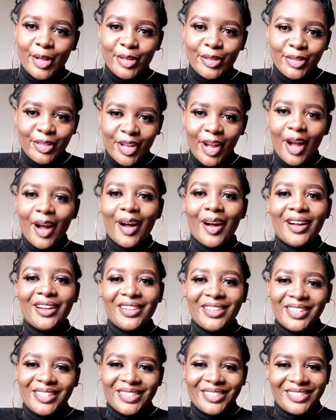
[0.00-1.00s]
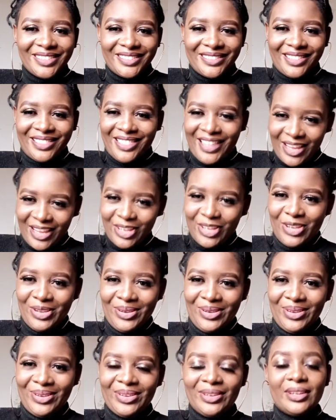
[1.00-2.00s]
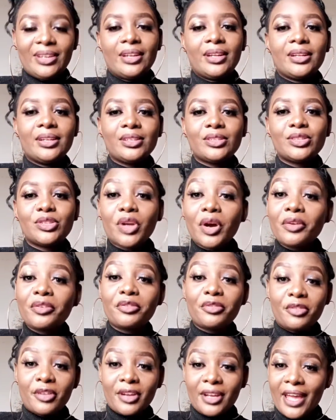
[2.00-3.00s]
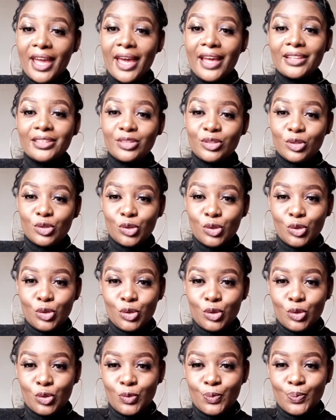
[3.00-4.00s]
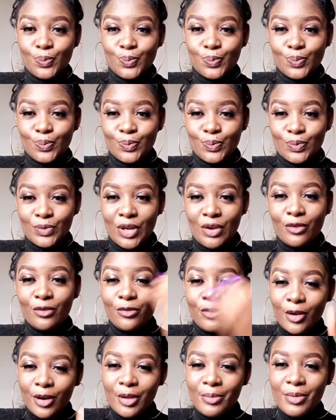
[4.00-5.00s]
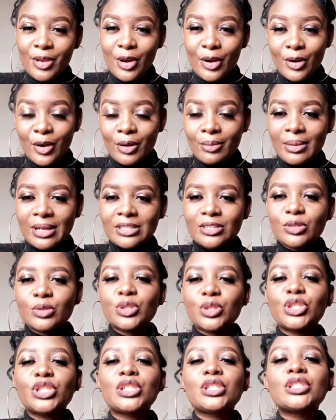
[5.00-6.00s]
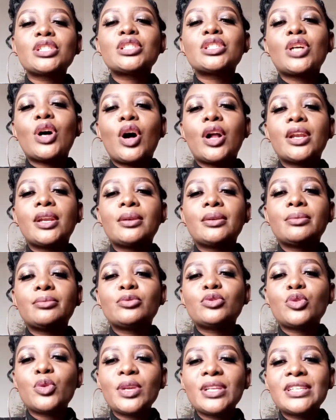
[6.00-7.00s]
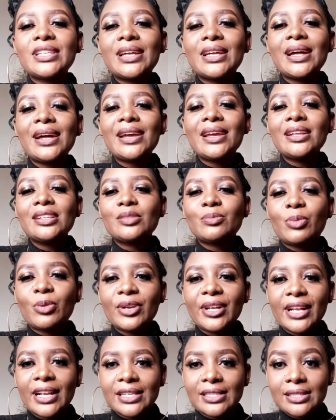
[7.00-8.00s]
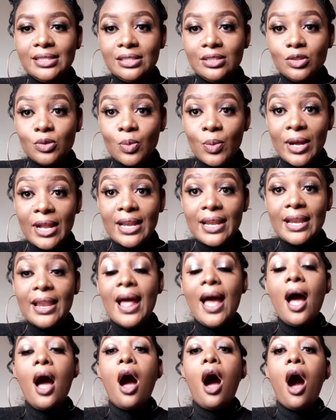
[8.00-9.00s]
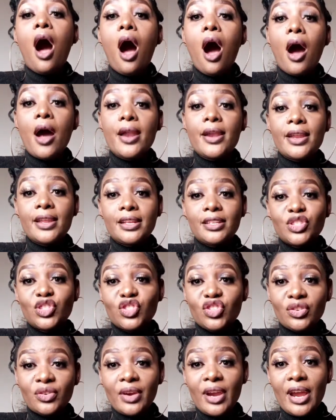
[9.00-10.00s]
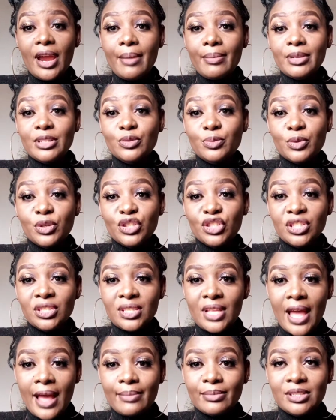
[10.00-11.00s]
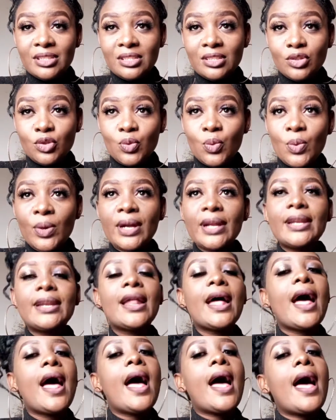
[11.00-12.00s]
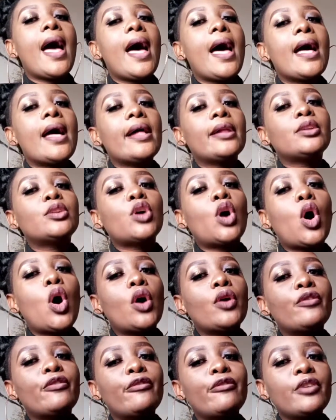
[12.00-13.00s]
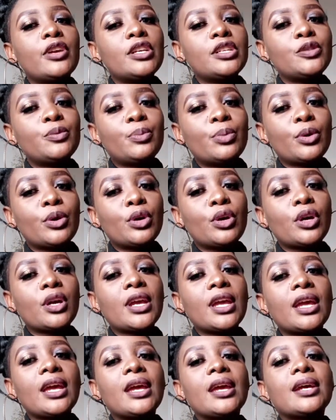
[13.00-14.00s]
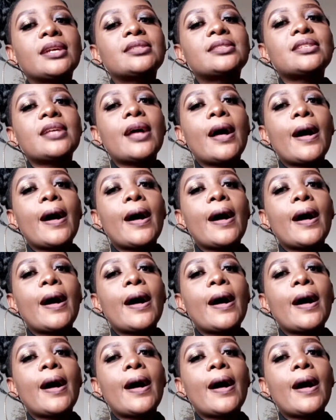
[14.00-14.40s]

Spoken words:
Yeah, thank you. Don't forget to follow me on all my socials. On Twitter is Buntle61, on Instagram is PreciousM61, and on Facebook it's